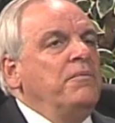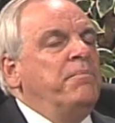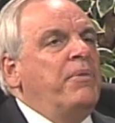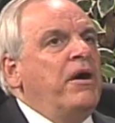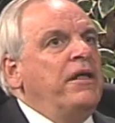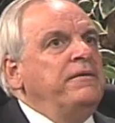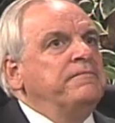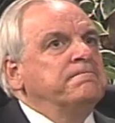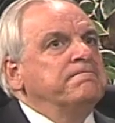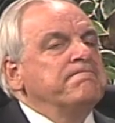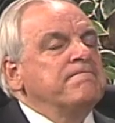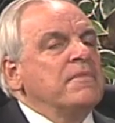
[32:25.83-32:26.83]
But
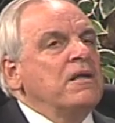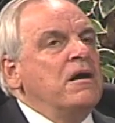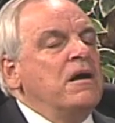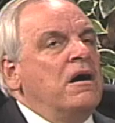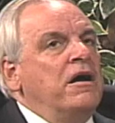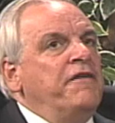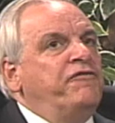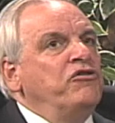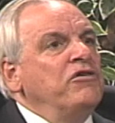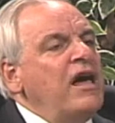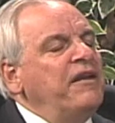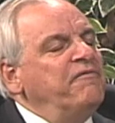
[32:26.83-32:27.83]
if you're not